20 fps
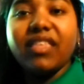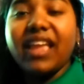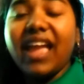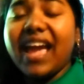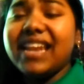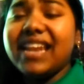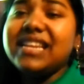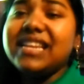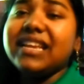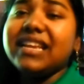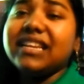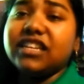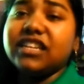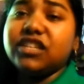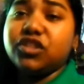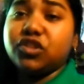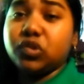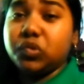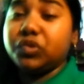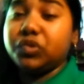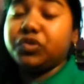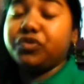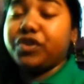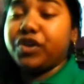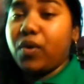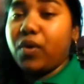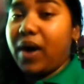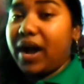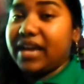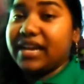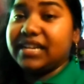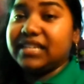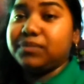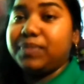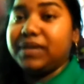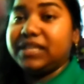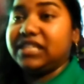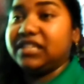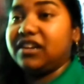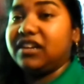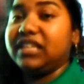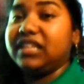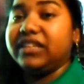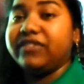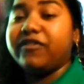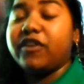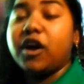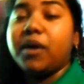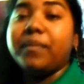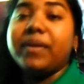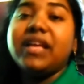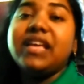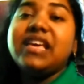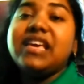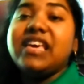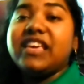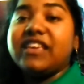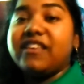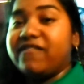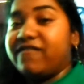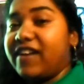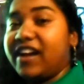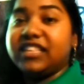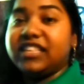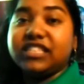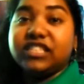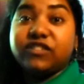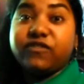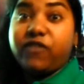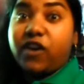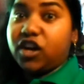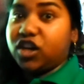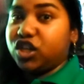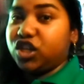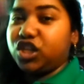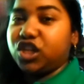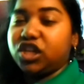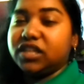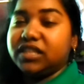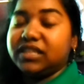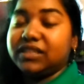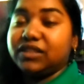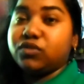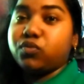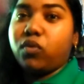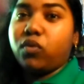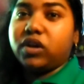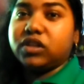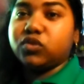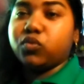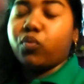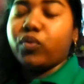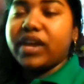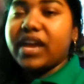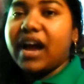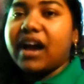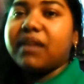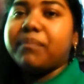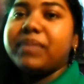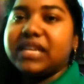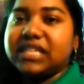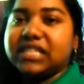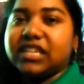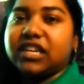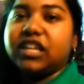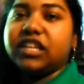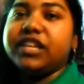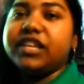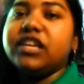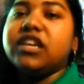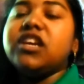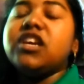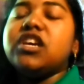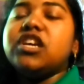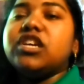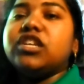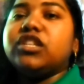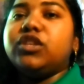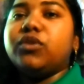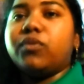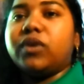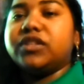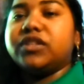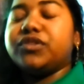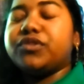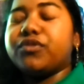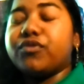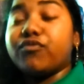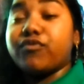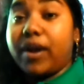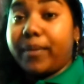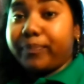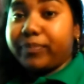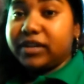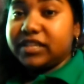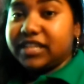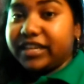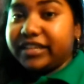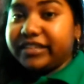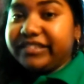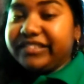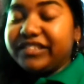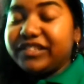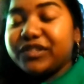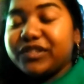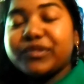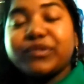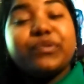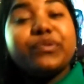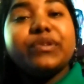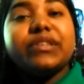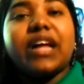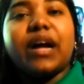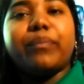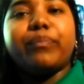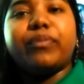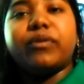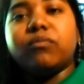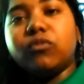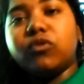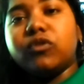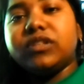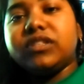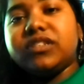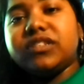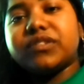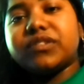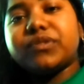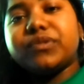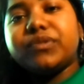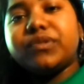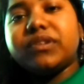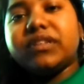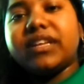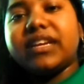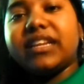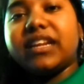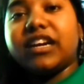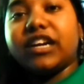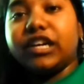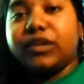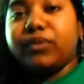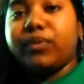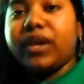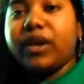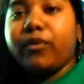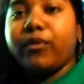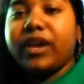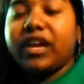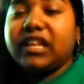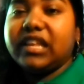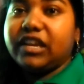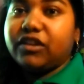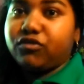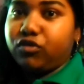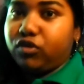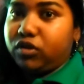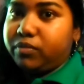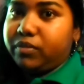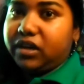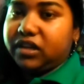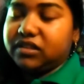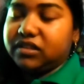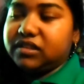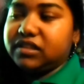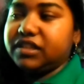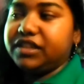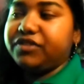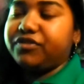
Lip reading: anything that the school requires, basically, from events, functions. We are basically the ones who represent the school and promote the school in a good way. We are like role models to the